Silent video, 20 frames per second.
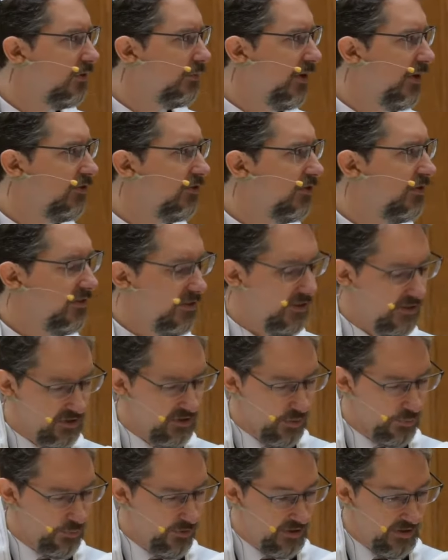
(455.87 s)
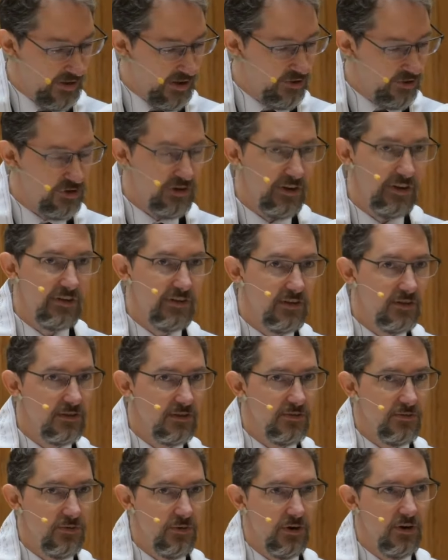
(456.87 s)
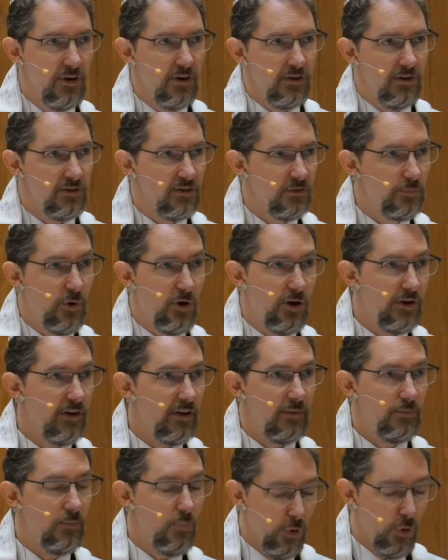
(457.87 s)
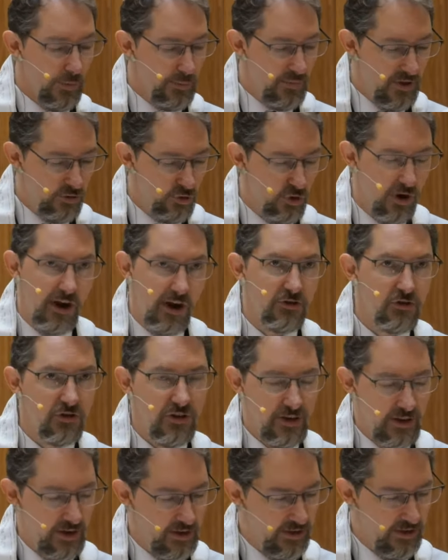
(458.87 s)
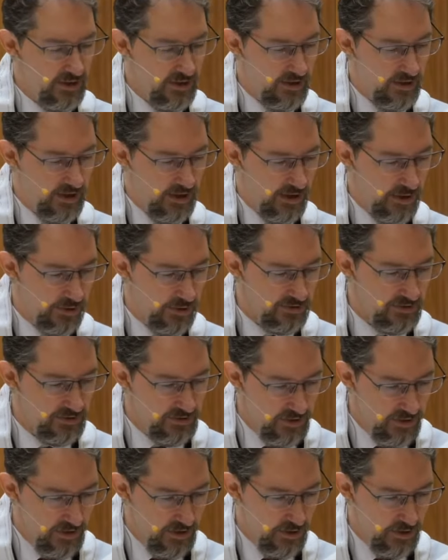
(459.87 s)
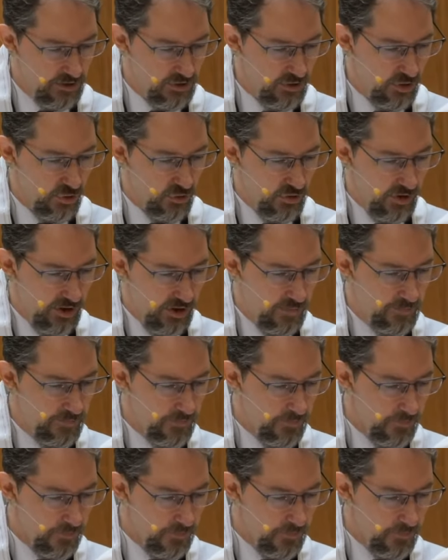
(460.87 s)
dimensions, interpretations, for spawning more midrash than anything else in the Torah,